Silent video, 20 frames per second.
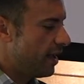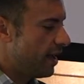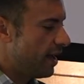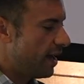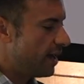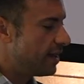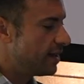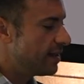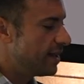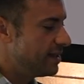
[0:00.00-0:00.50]

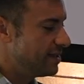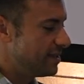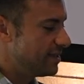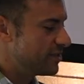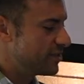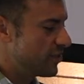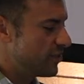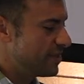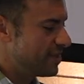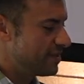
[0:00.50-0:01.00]
And I'd like to
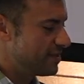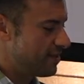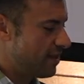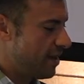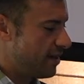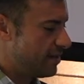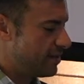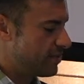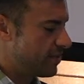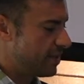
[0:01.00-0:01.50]
show this
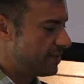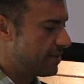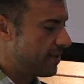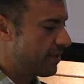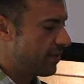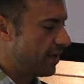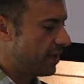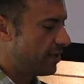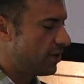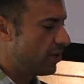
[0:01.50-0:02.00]
slide as well
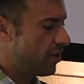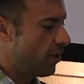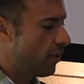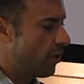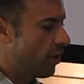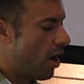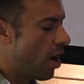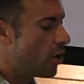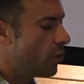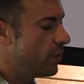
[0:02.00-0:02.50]
to think,
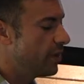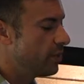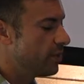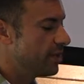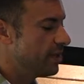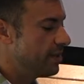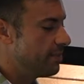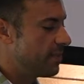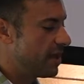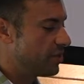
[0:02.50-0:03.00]
are we
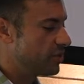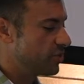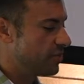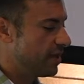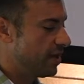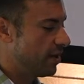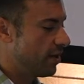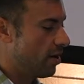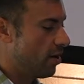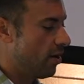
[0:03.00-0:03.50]
really
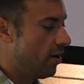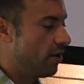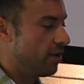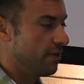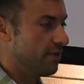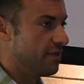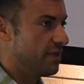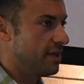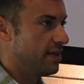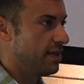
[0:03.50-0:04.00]
measuring
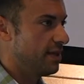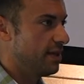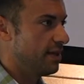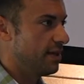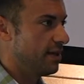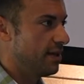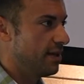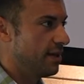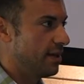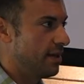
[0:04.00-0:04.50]
all of
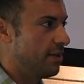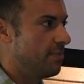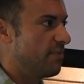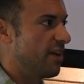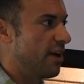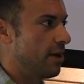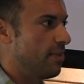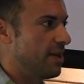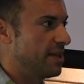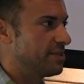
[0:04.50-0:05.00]
the
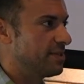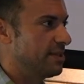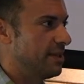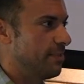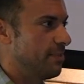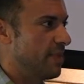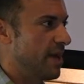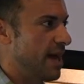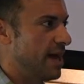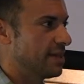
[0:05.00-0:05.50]
environmental
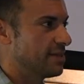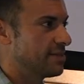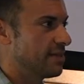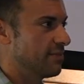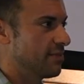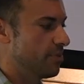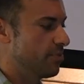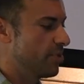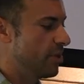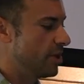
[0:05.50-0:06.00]
impacts
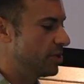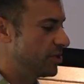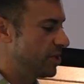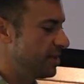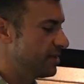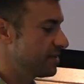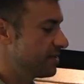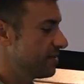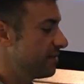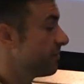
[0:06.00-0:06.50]
of our
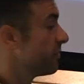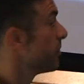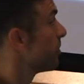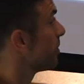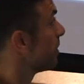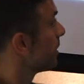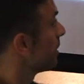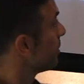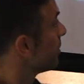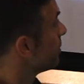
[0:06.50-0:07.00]
projects? If you
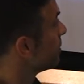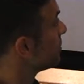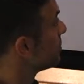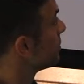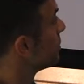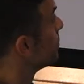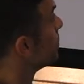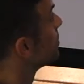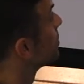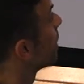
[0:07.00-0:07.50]
look at
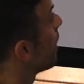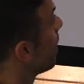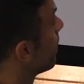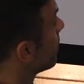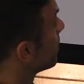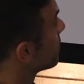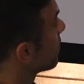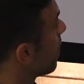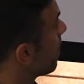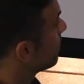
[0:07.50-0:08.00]
those the
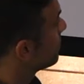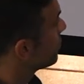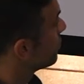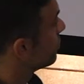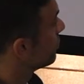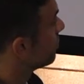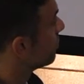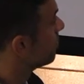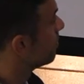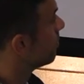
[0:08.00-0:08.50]
top
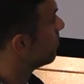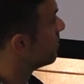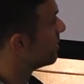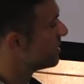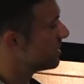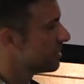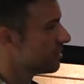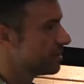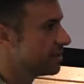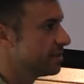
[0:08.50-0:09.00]
two
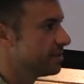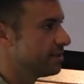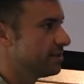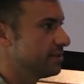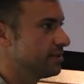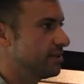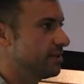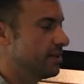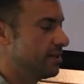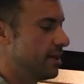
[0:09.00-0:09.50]

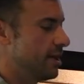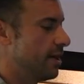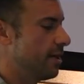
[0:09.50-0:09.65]
materials